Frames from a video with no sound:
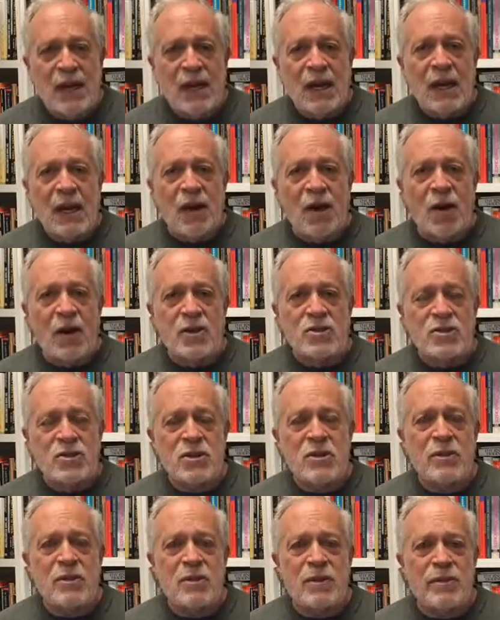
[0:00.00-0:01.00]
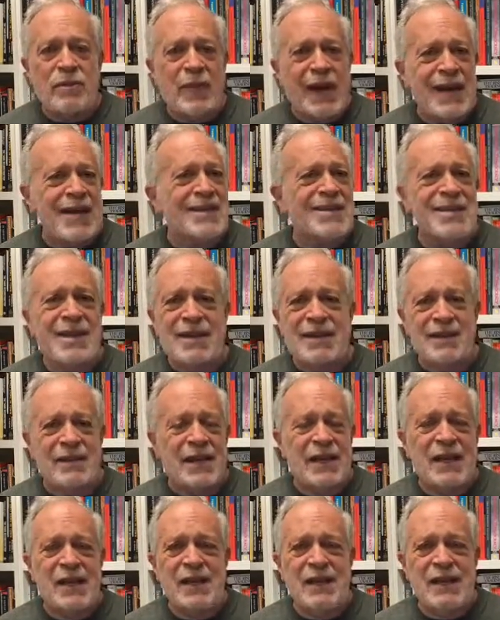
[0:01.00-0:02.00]
ought to
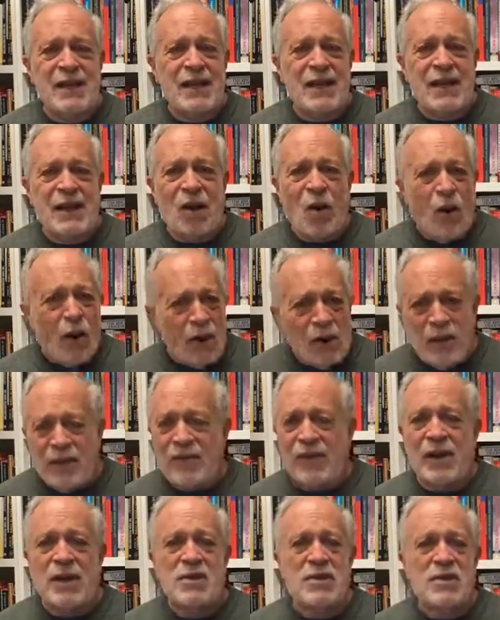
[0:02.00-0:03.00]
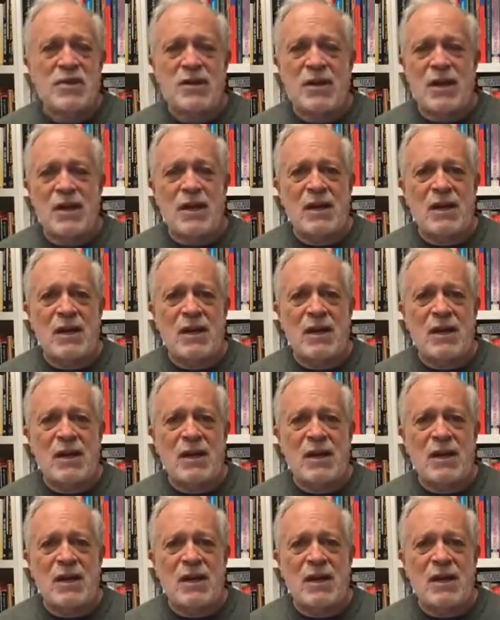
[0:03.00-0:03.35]
basically, all of us,